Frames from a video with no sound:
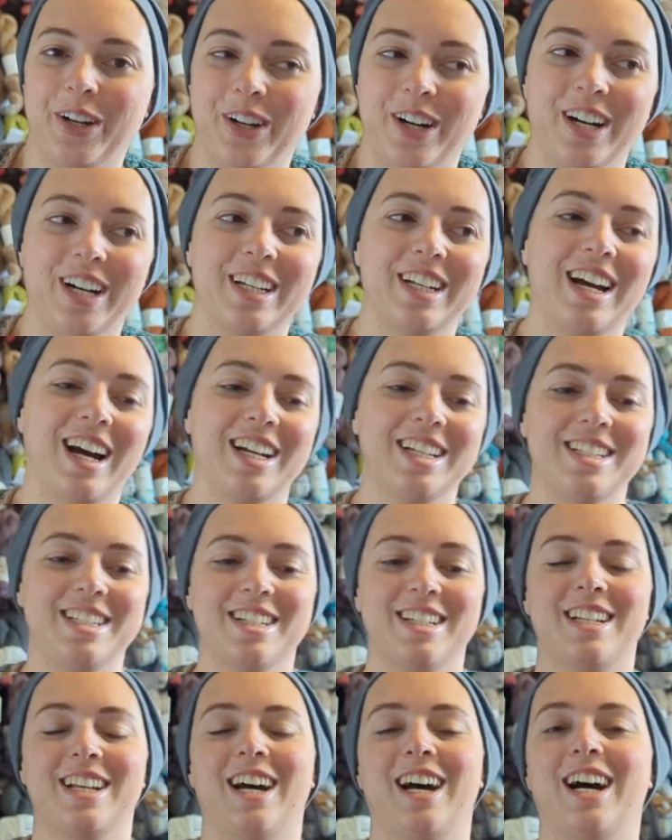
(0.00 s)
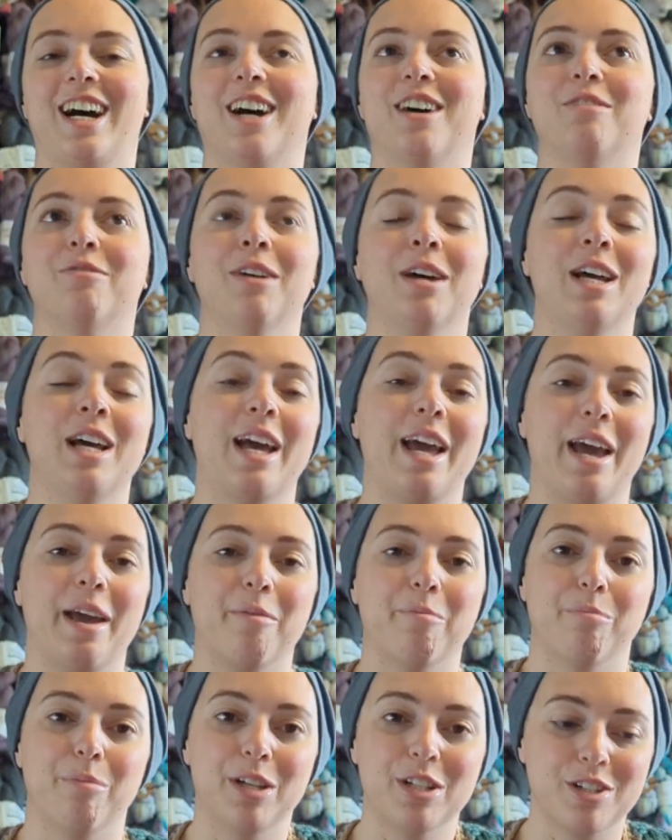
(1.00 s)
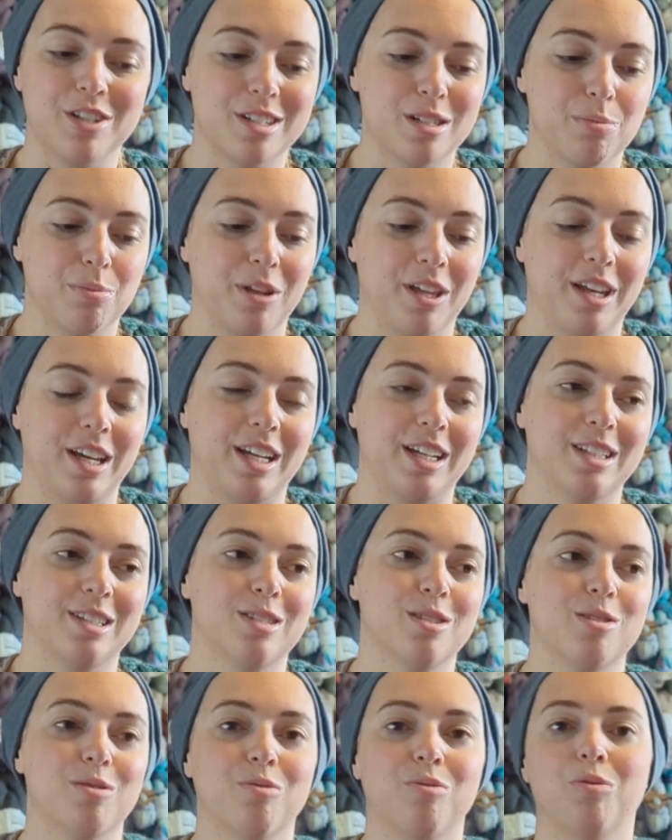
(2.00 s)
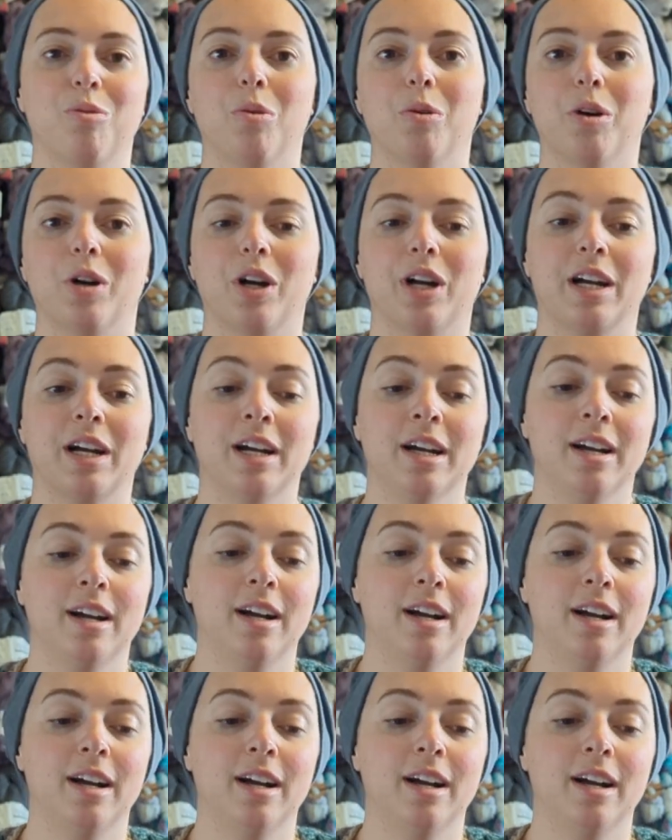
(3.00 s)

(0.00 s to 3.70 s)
on, I did have ambitious plans for